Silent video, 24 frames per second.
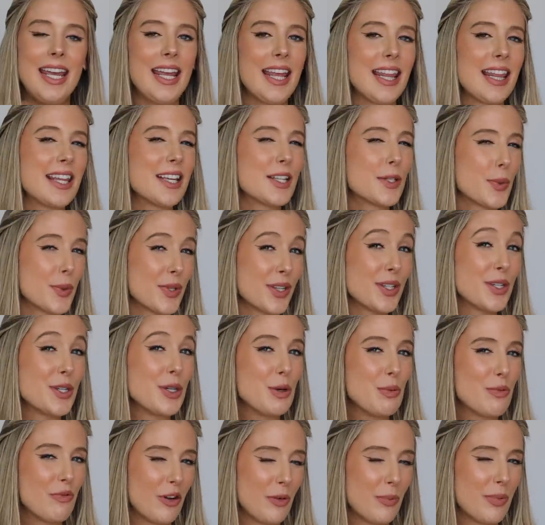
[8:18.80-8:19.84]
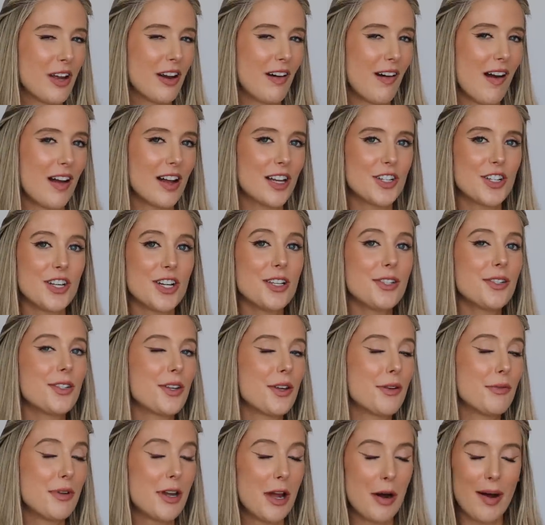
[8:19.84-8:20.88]
this was a dupe for Pureology, so
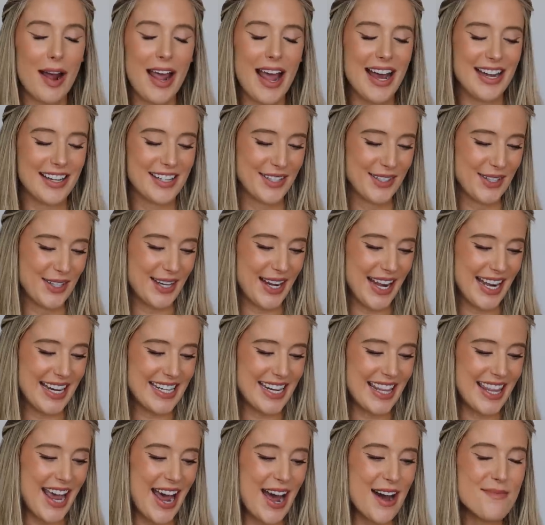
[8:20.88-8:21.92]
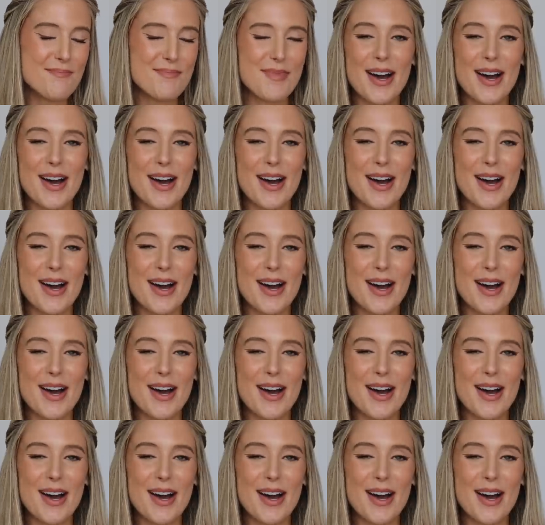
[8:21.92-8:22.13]
you know I had to look into that.